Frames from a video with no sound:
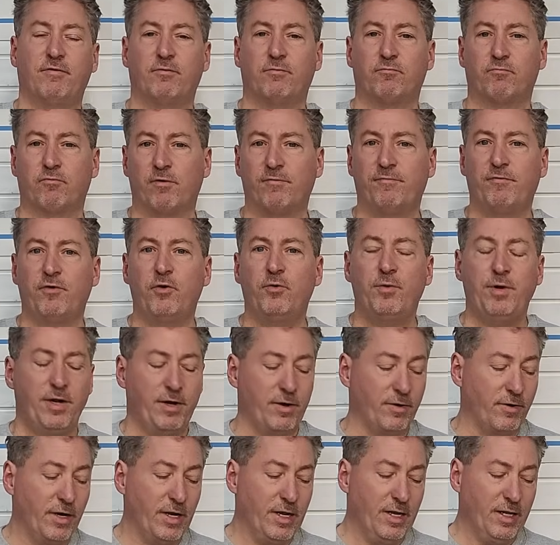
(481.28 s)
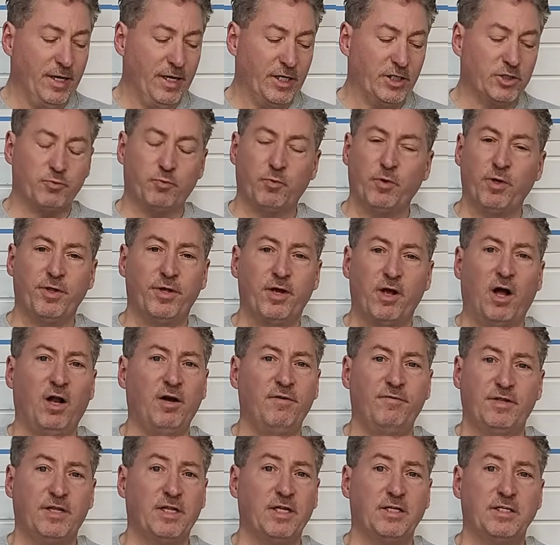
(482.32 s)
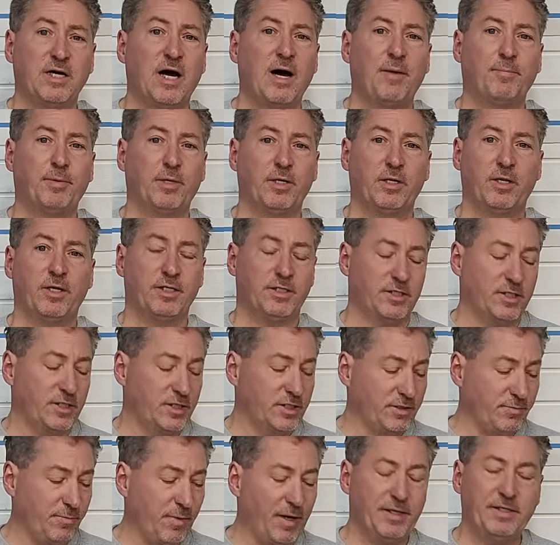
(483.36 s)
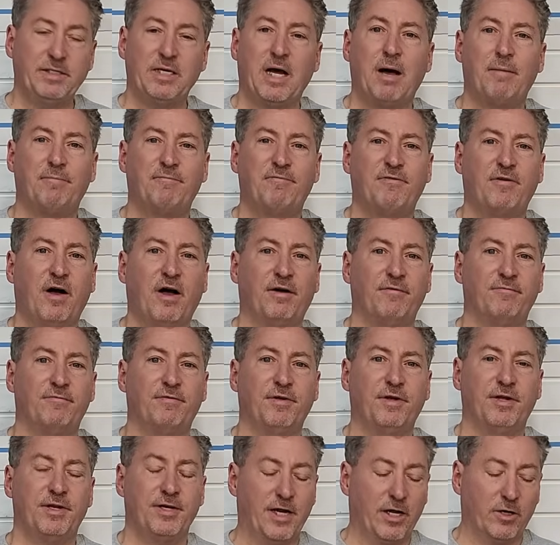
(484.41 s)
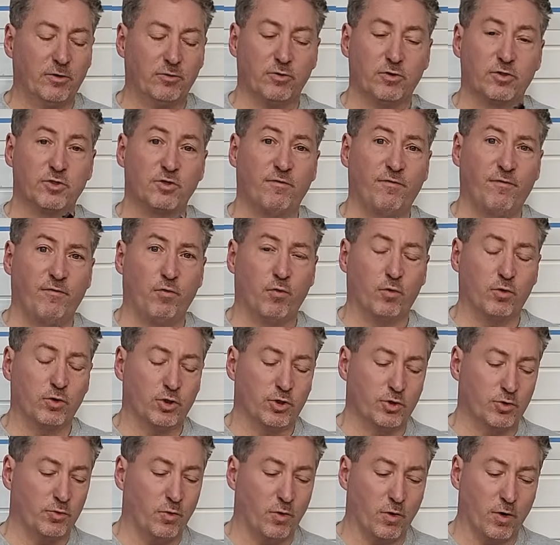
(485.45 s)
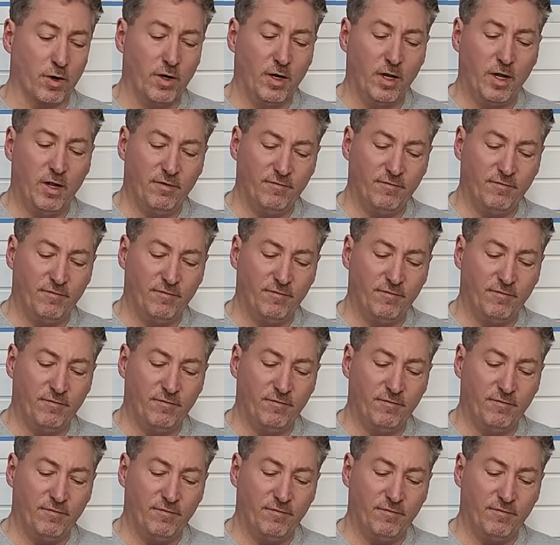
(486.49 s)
reviewed here, it's really kind of at the top of the list. It's in my top 5 connectors for sure.